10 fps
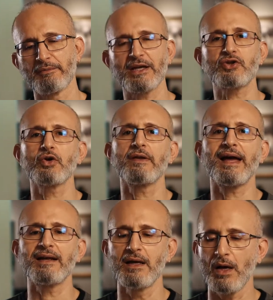Make sure
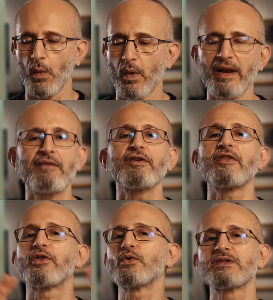that whatever
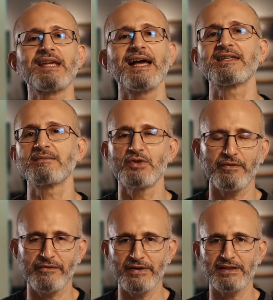enthusiasm
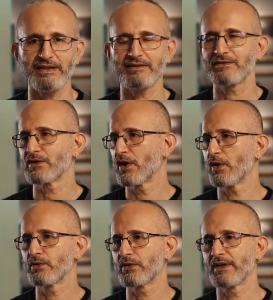you're feeling to
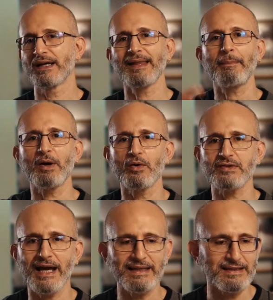go to the
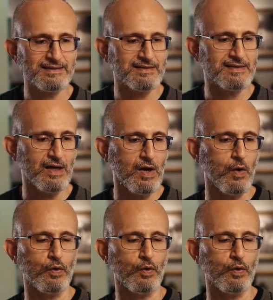Galapagos Islands